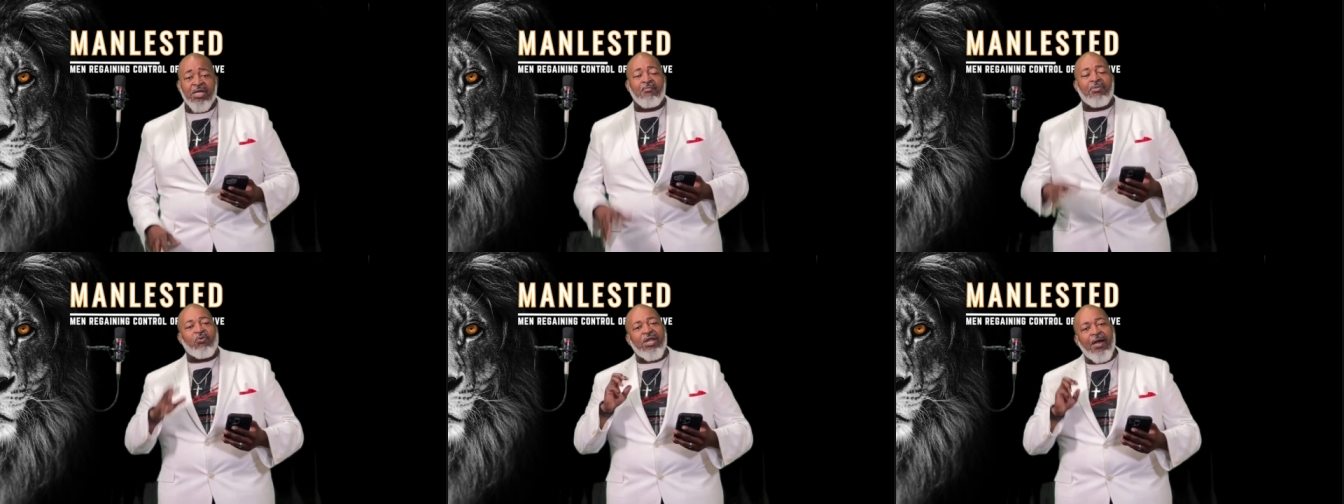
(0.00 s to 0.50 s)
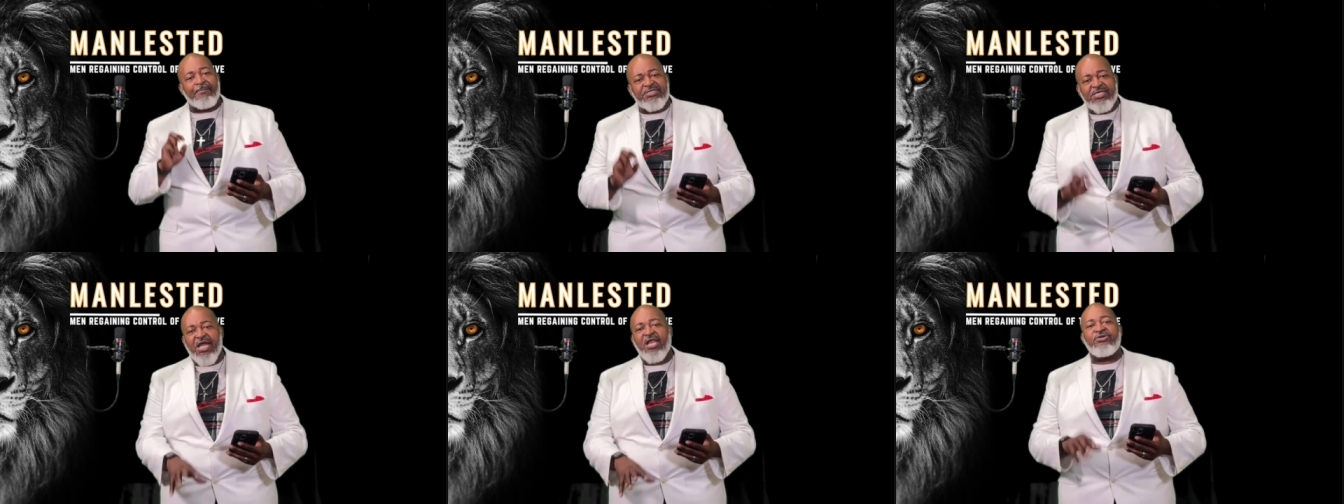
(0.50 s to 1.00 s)
But what I'm
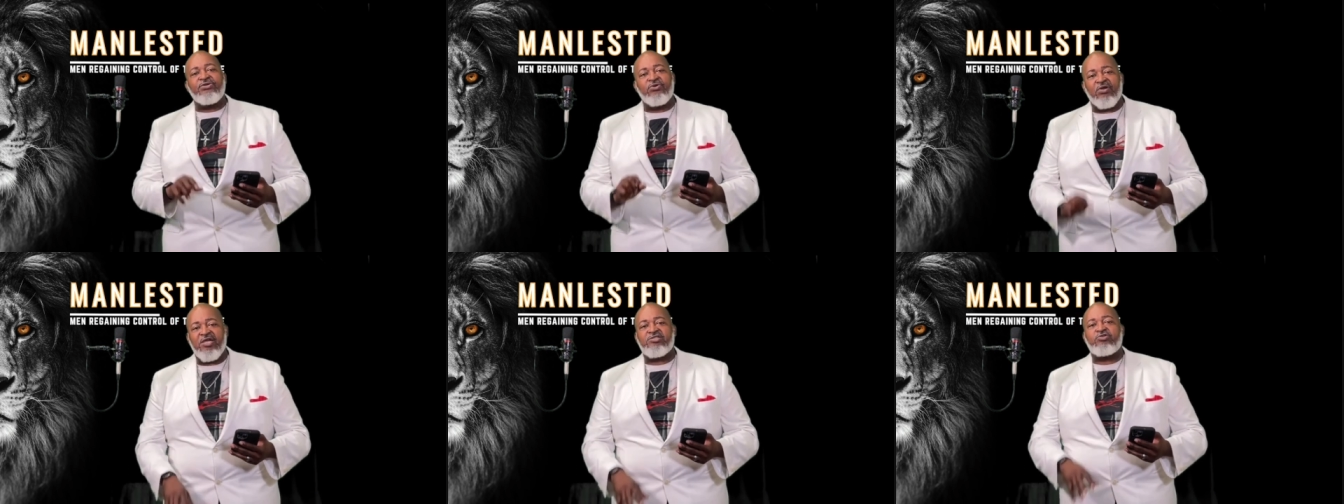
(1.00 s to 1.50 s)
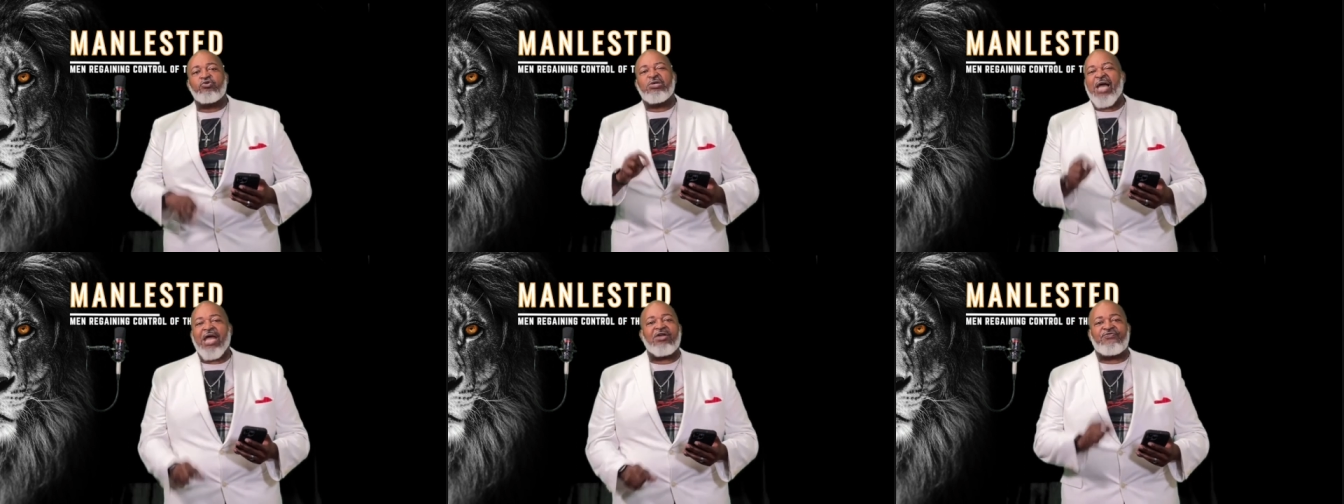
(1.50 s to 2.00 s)
telling you is you
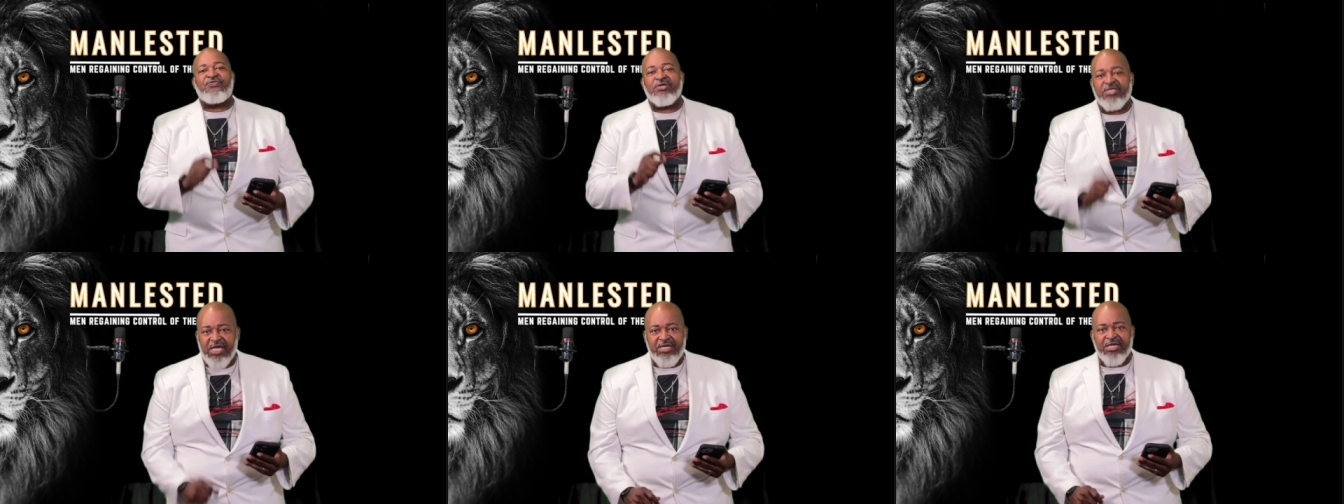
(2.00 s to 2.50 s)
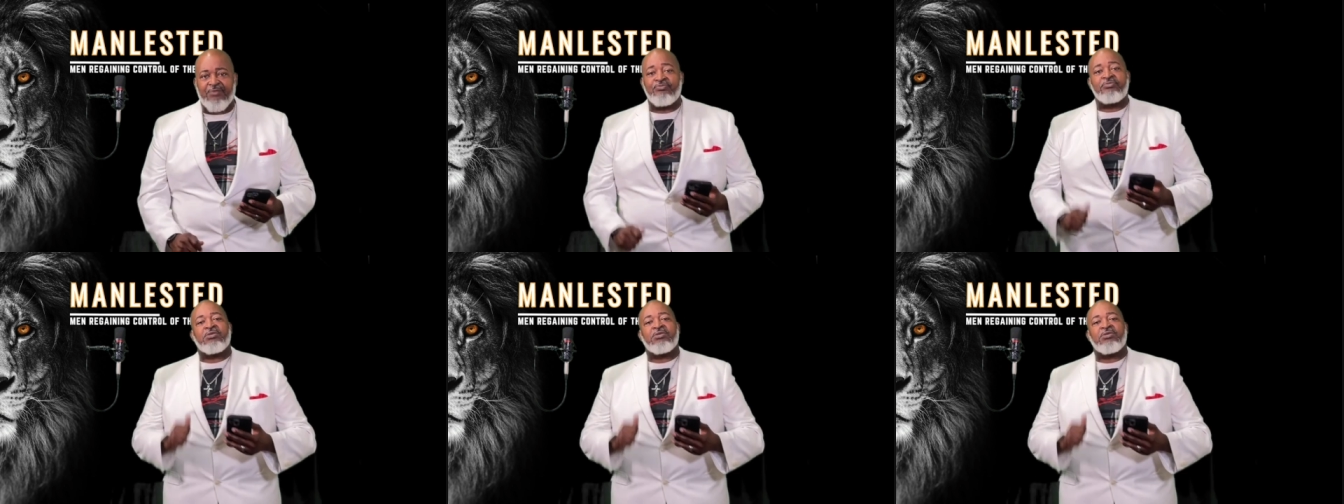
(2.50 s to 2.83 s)
got to forget it.